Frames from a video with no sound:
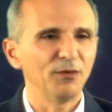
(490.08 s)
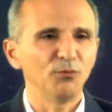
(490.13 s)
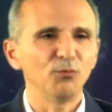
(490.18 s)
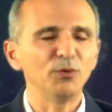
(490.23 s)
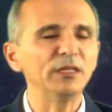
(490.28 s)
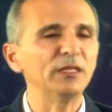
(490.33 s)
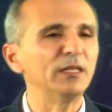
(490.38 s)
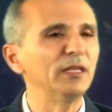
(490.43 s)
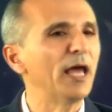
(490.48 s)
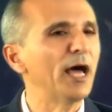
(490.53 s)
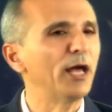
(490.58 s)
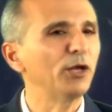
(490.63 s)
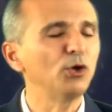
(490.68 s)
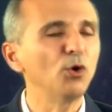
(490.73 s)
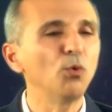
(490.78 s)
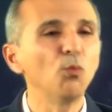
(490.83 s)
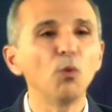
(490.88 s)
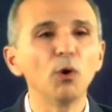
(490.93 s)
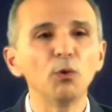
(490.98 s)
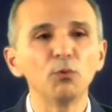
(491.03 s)
We did not know
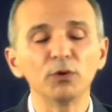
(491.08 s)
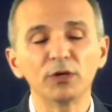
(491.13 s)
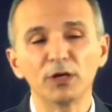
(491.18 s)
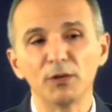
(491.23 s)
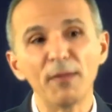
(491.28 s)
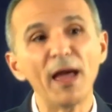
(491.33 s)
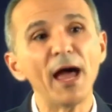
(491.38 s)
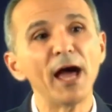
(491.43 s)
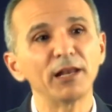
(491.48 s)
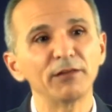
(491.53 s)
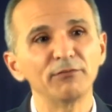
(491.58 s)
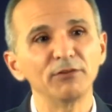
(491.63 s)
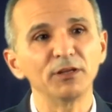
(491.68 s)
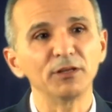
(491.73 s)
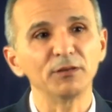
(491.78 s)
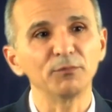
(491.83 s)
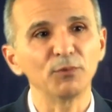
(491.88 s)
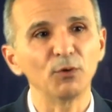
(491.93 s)
what would come out of it,